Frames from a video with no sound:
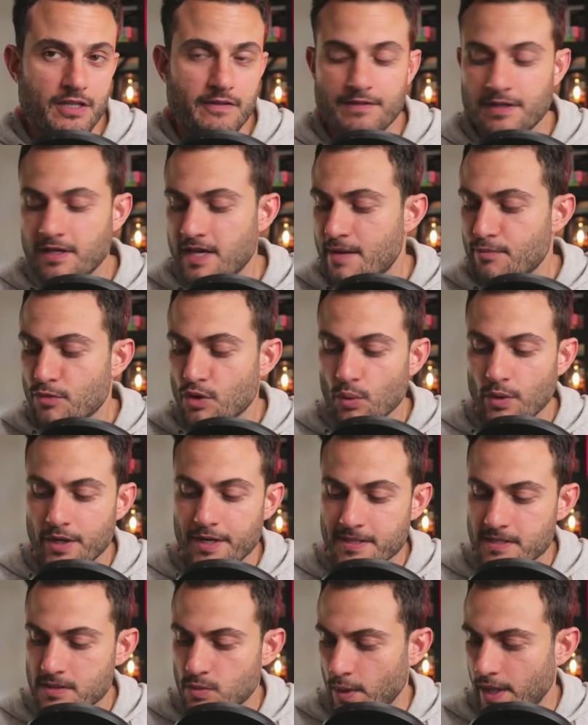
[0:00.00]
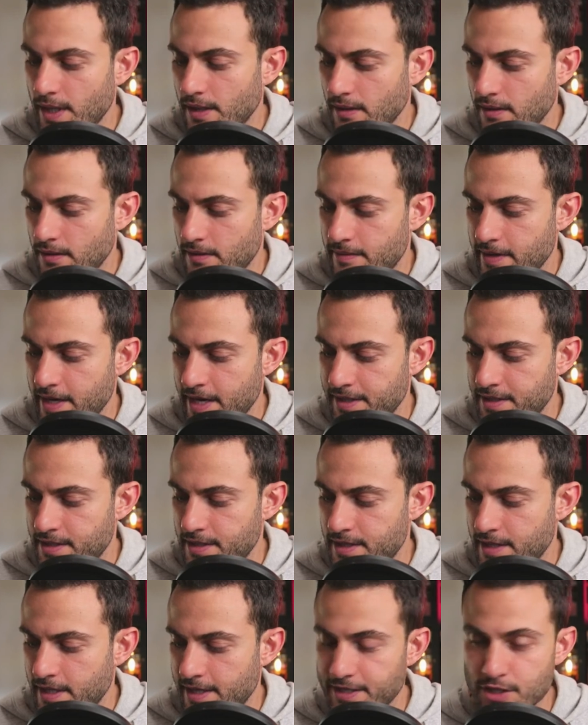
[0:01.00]
If the camera works well
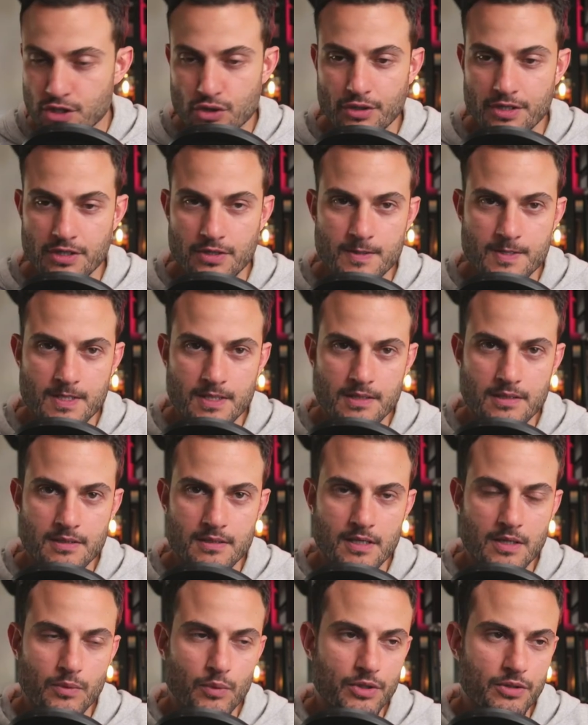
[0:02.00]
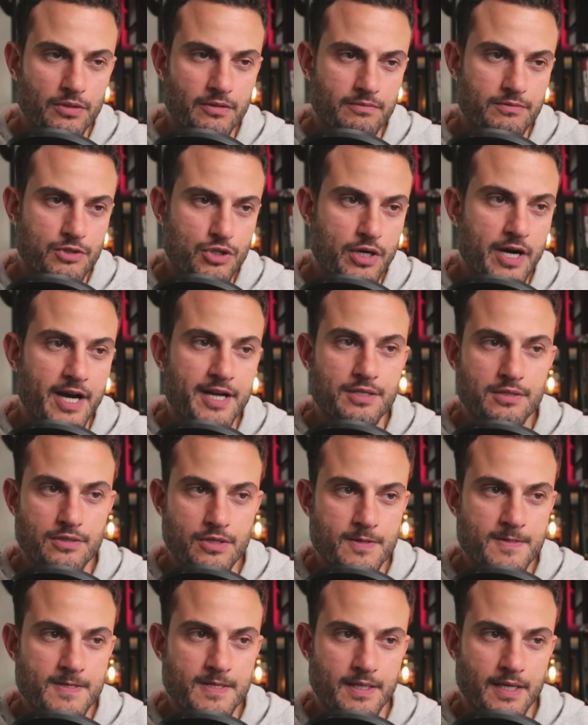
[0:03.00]
and I uh, enjoy using it, I will try and
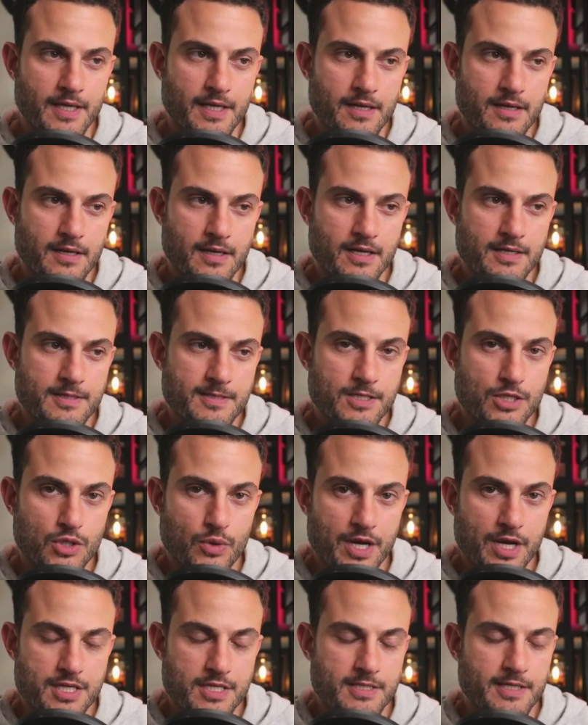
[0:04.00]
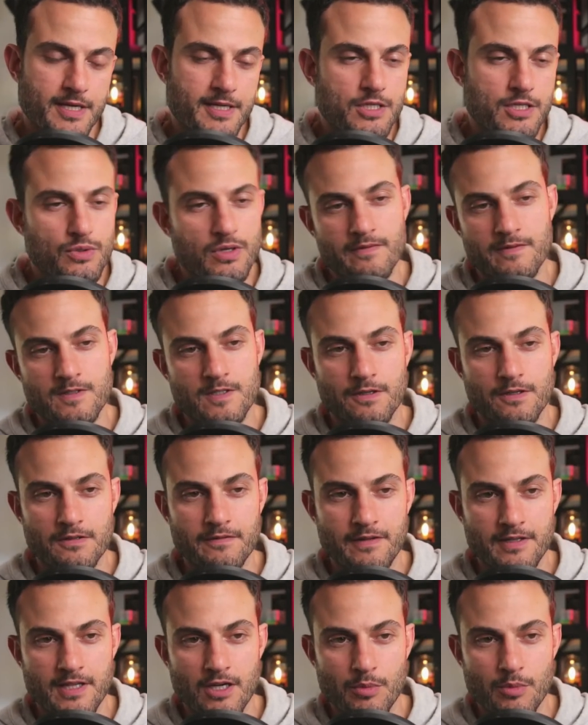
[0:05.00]
use it in uh, situations like street
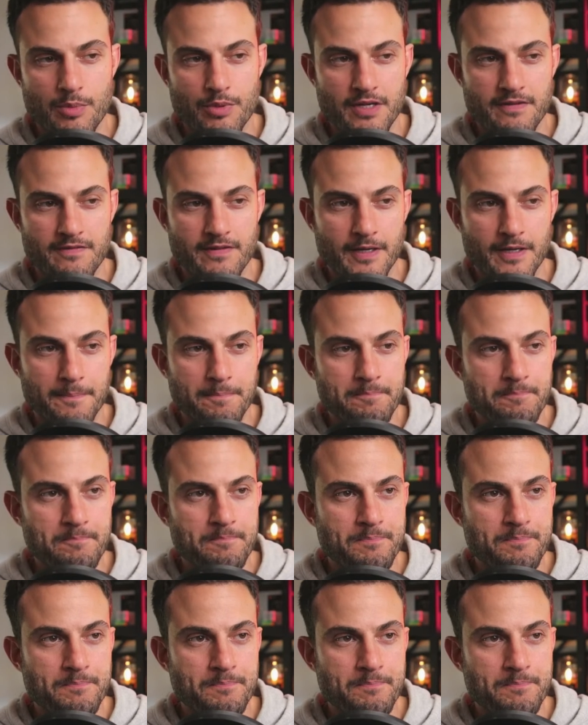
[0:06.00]
photography. That would be pretty fun.